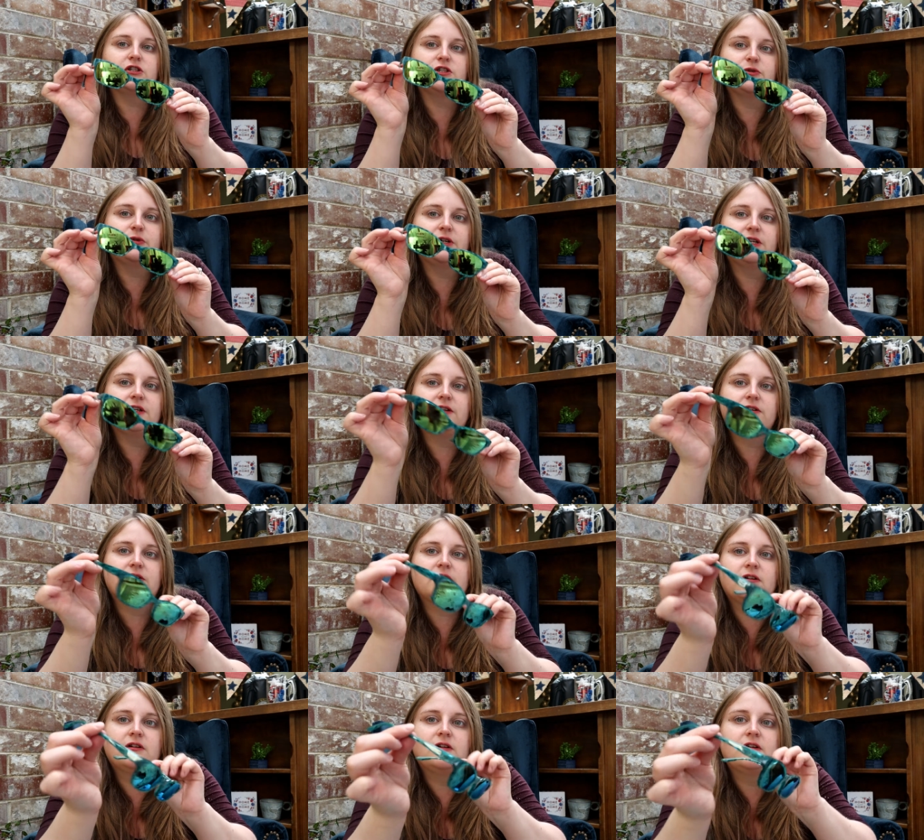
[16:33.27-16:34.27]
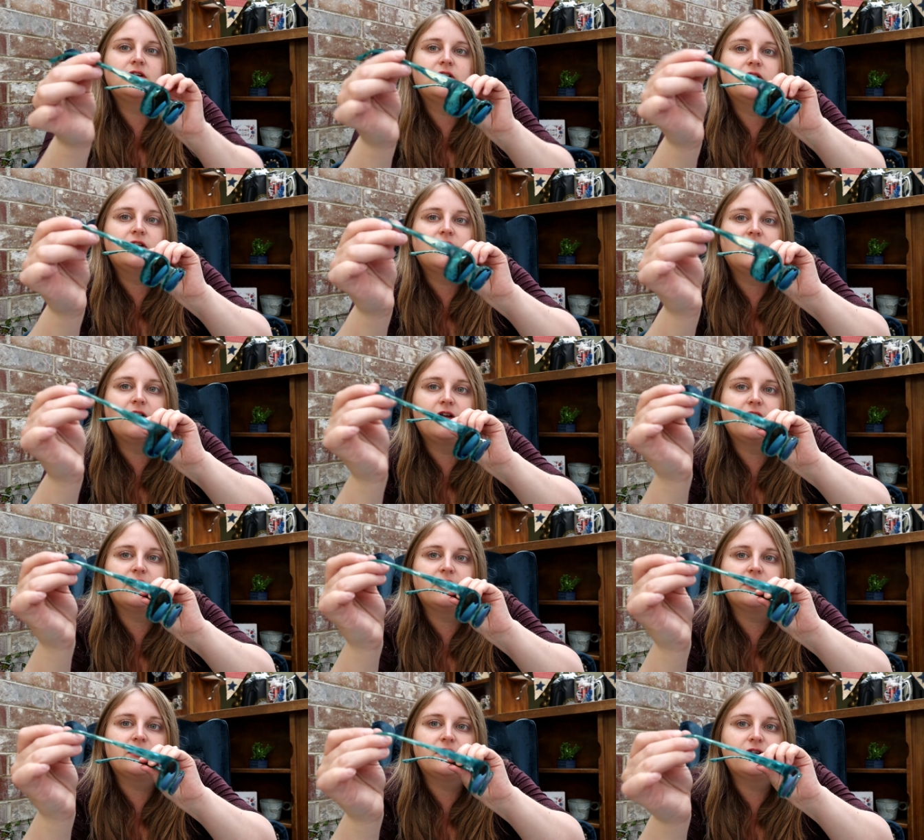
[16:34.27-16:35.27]
to it
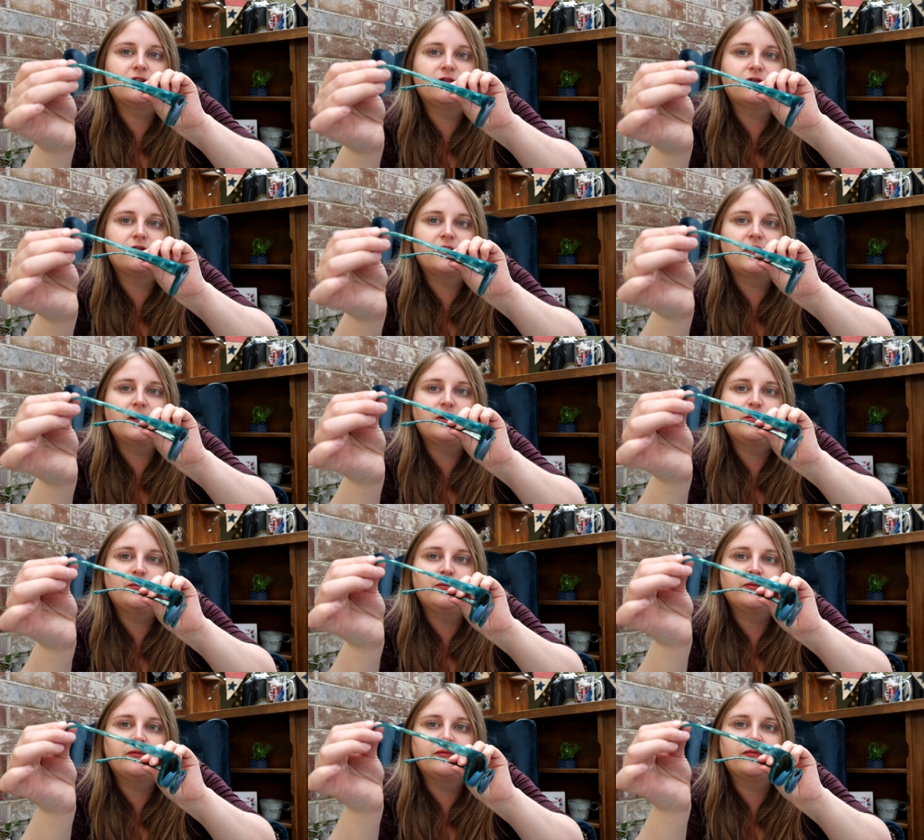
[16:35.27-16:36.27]
on the frame.